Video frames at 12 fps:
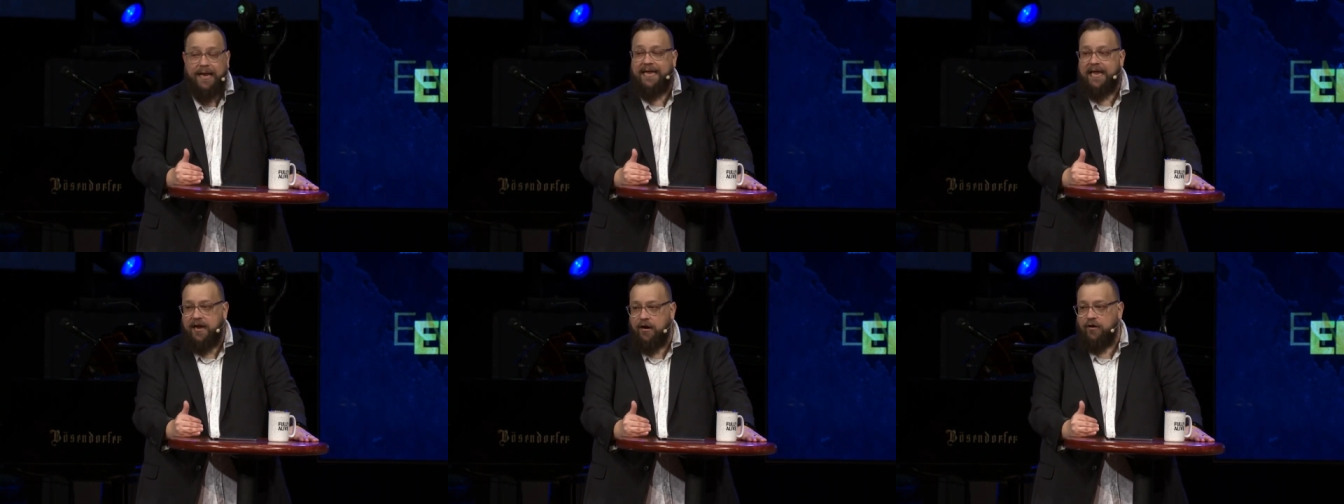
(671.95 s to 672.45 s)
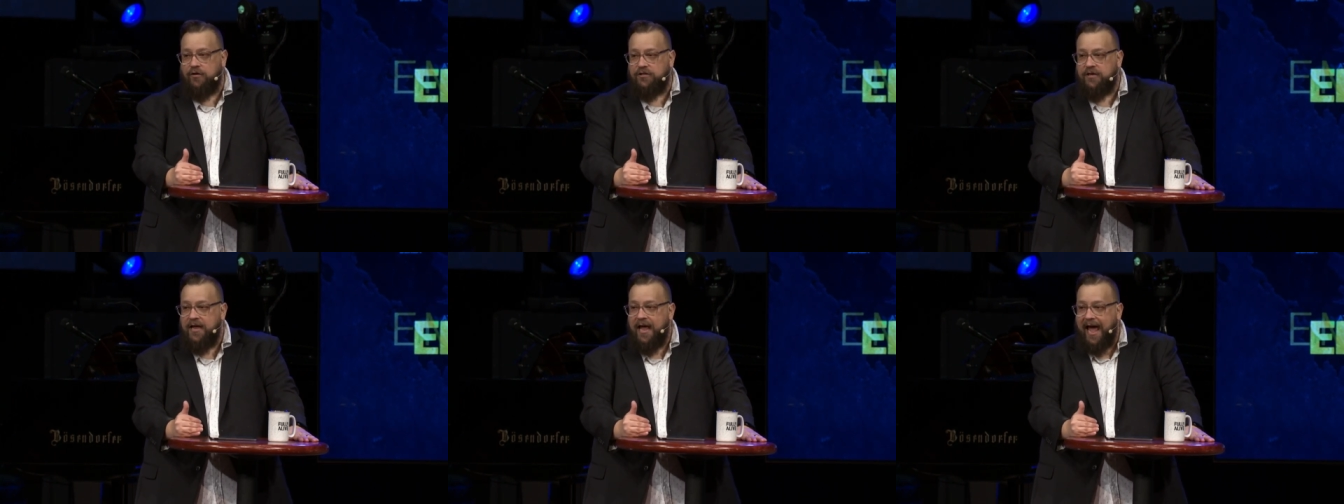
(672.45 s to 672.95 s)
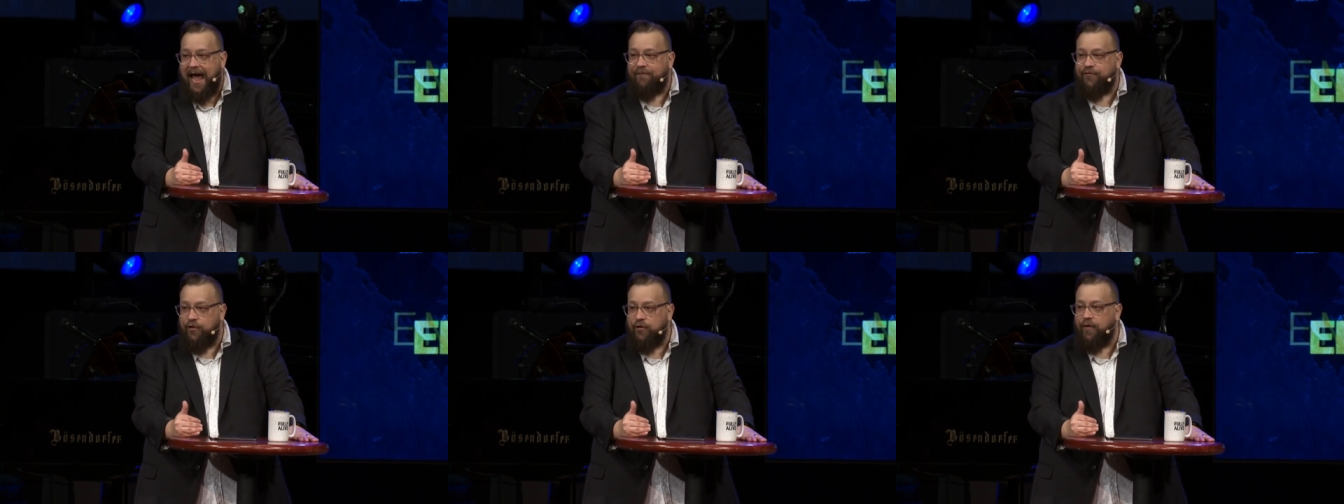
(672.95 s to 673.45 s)
years
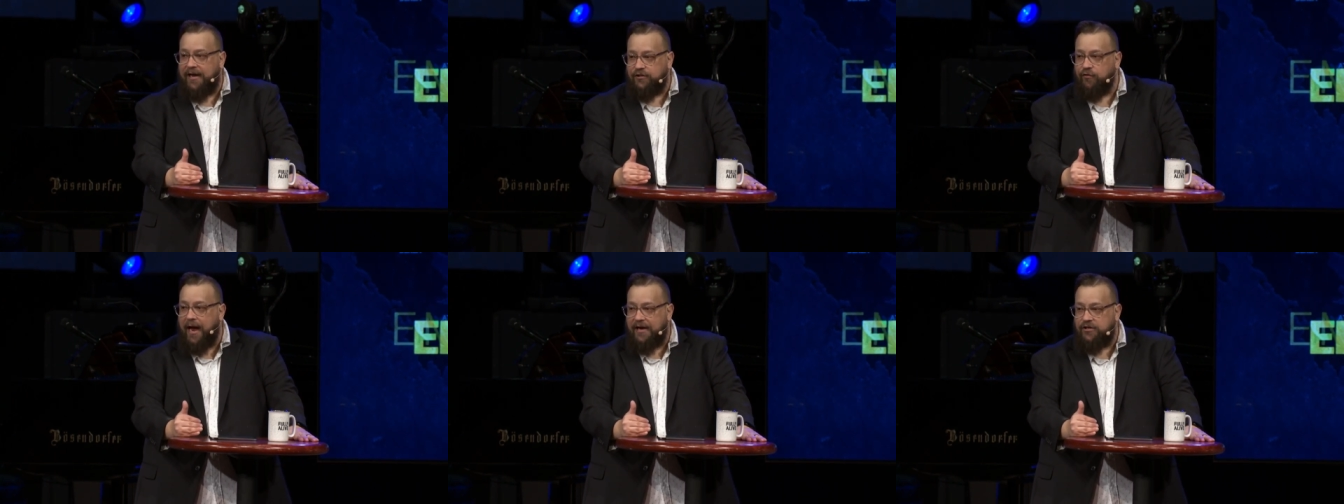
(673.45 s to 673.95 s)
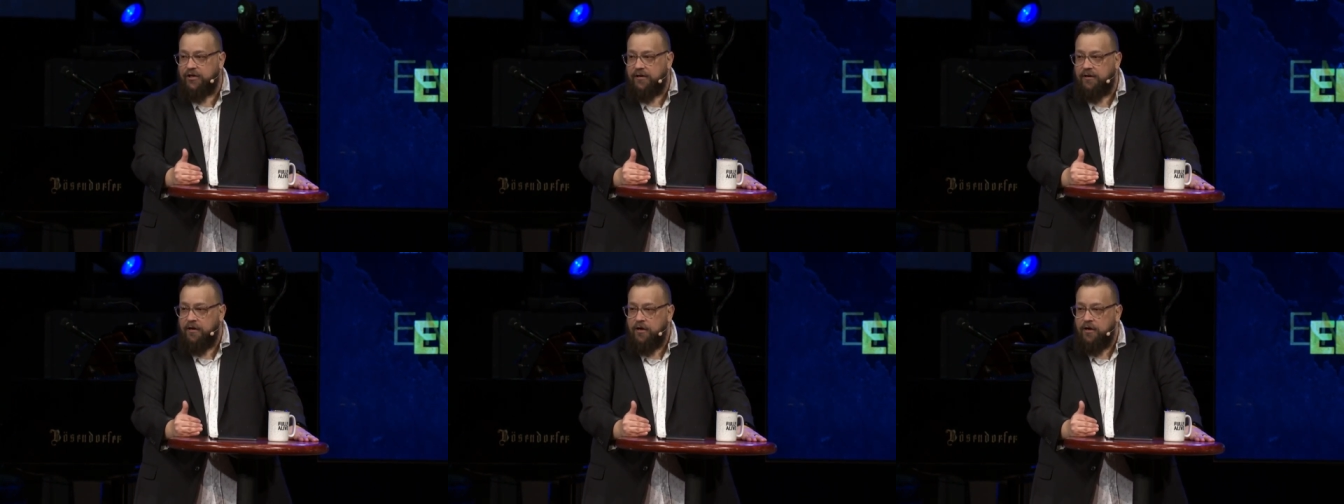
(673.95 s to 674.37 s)
after the resurrection.